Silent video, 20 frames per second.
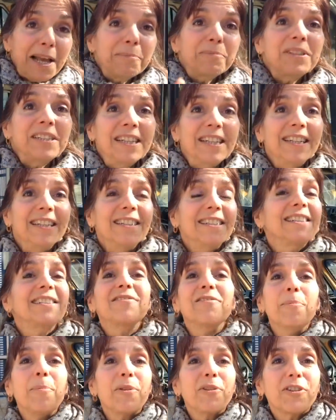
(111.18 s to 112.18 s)
hemp
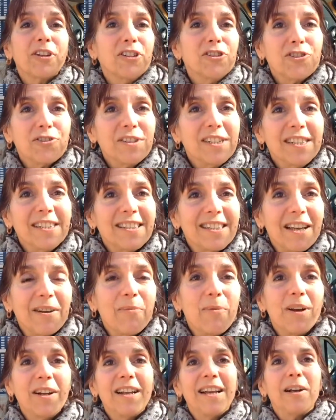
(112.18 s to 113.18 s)
seeds from other countries
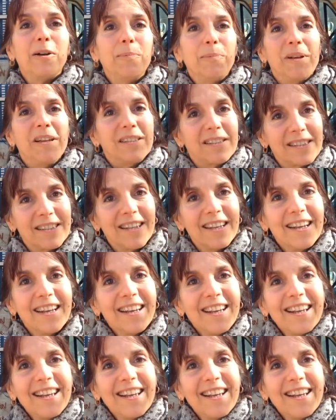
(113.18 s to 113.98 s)
that want to help us